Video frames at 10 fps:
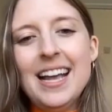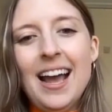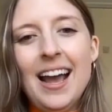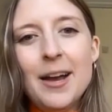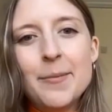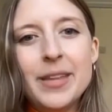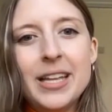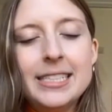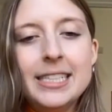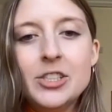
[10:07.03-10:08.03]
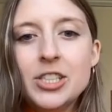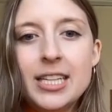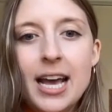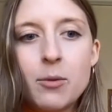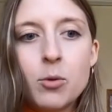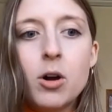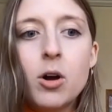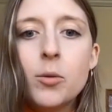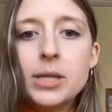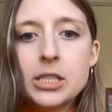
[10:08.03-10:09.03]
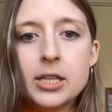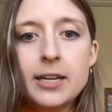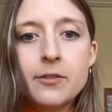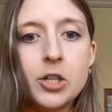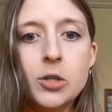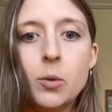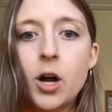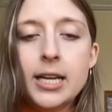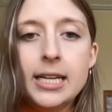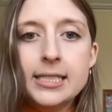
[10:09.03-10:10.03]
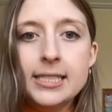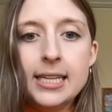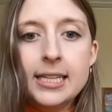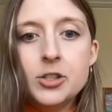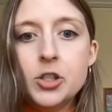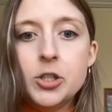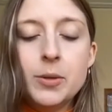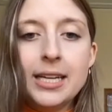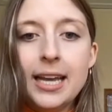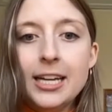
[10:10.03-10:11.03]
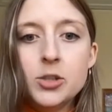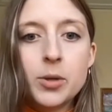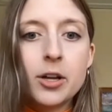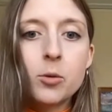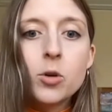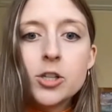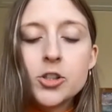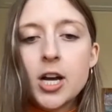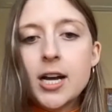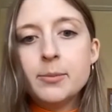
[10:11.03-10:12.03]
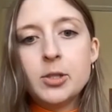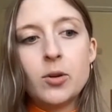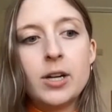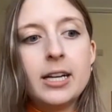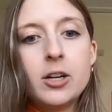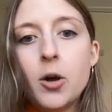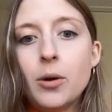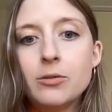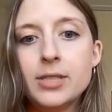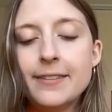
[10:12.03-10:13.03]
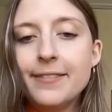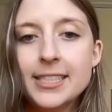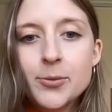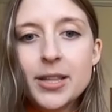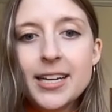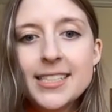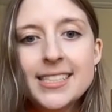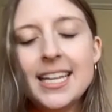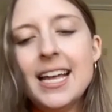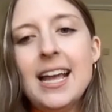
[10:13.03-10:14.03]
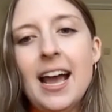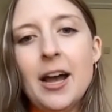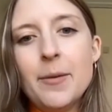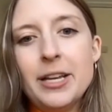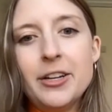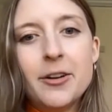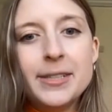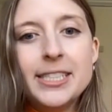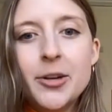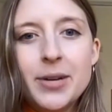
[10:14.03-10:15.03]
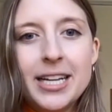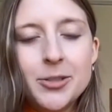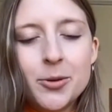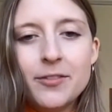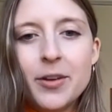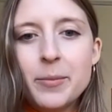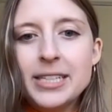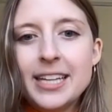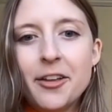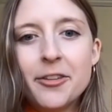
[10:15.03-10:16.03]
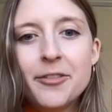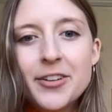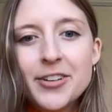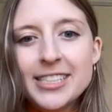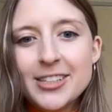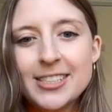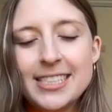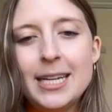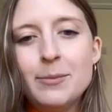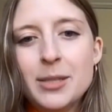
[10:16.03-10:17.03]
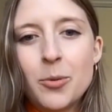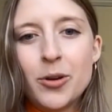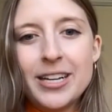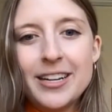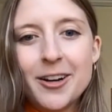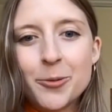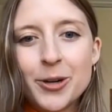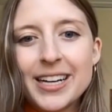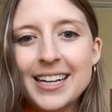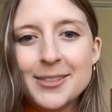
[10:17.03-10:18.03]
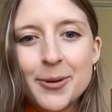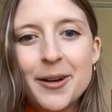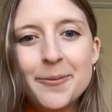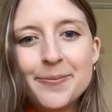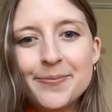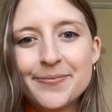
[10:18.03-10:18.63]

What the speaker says: In addition to that, we're always looking for new audiences to engage with our workshops or to co-host events with us. And you can always donate to our feminist health fundraisers to keep supporting our work as well.